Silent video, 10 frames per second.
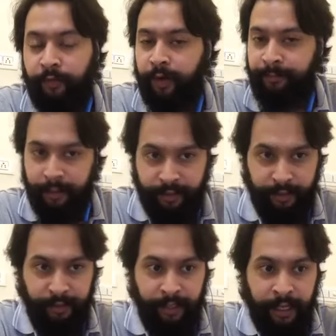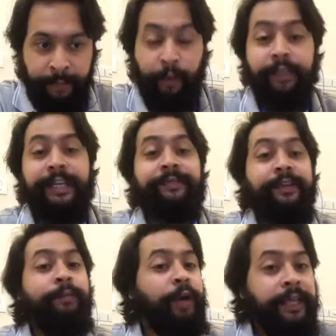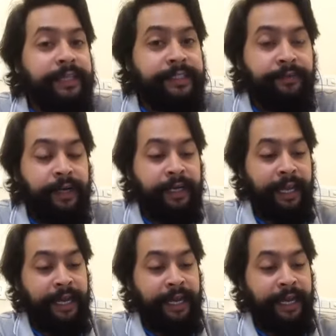for a person, because everybody is different.